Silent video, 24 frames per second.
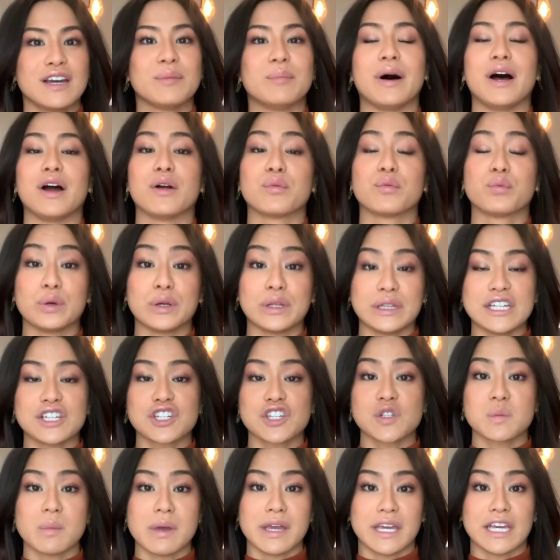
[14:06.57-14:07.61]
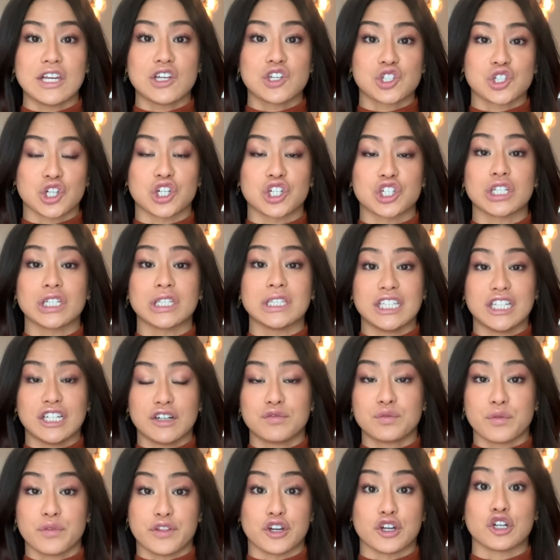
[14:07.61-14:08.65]
But really just making sure to
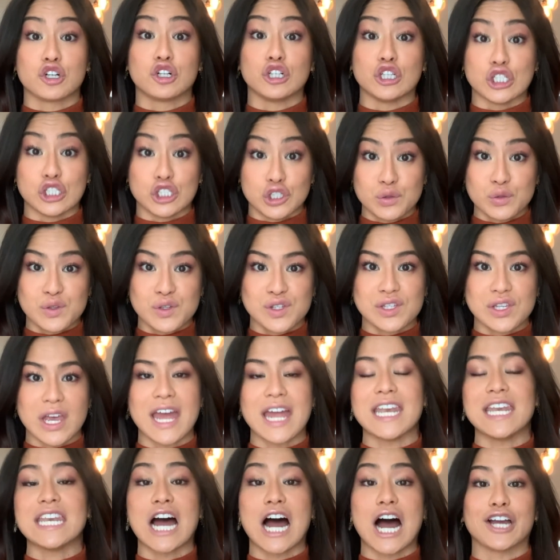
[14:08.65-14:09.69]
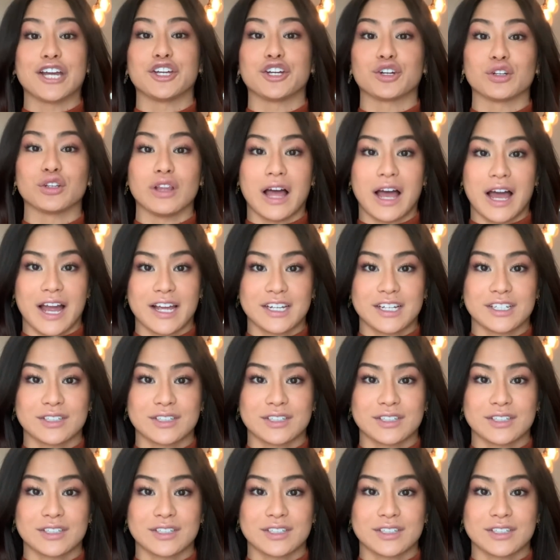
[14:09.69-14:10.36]
lift with your glutes and not your leg.